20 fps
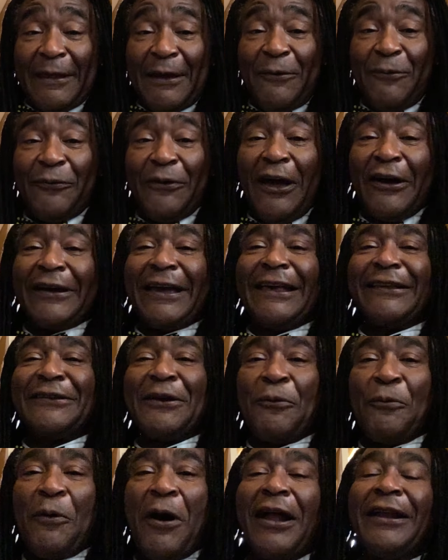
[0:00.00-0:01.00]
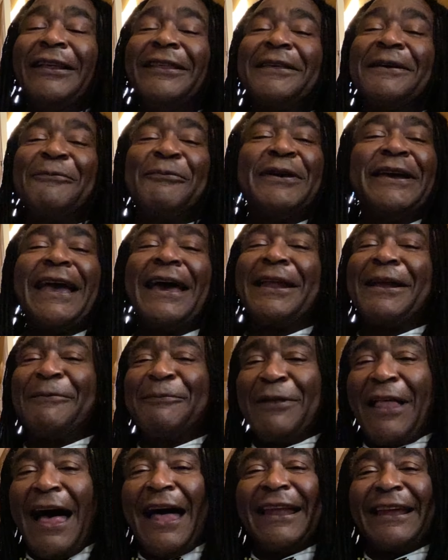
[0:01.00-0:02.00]
okay, so one of the, we get a
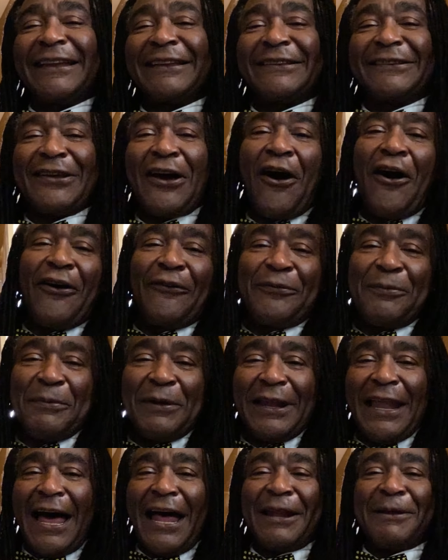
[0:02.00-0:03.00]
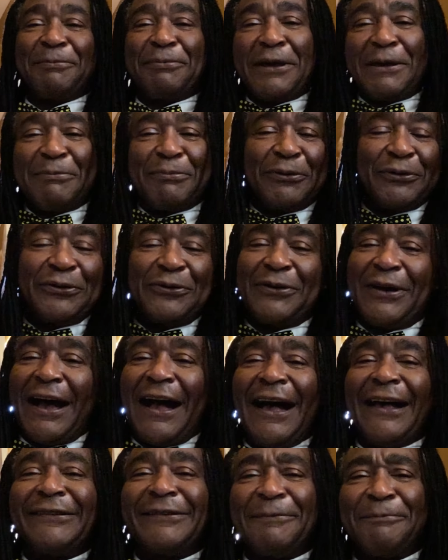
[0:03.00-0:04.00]
lot of talk from a lot of people, you
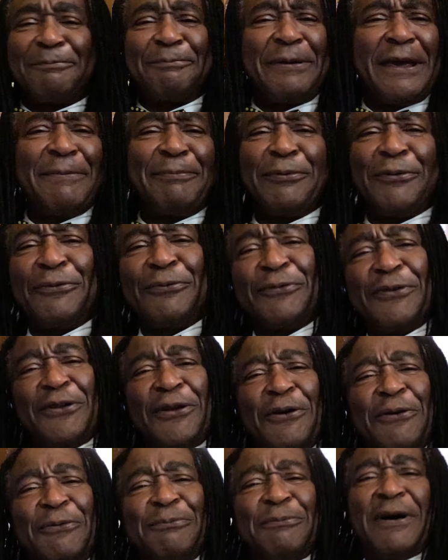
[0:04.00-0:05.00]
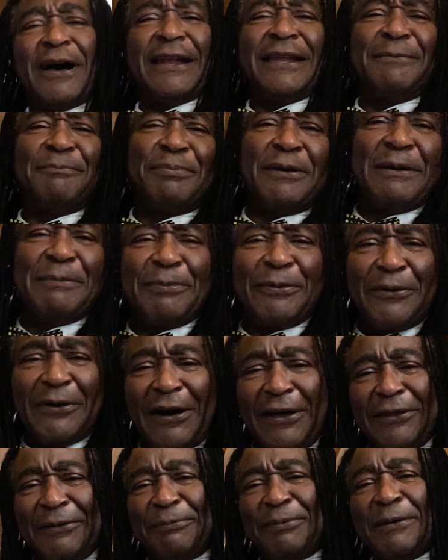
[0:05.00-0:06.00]
guys. People, you know, money people,
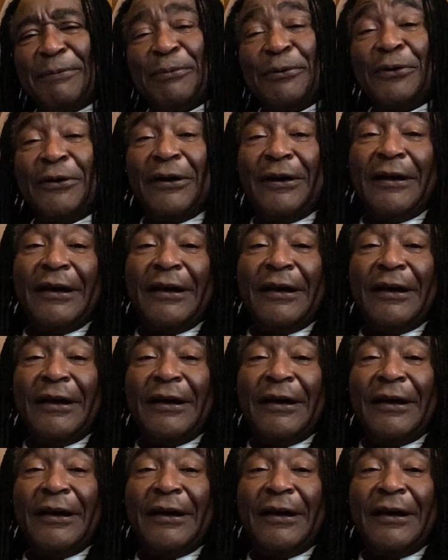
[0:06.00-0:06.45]
other people.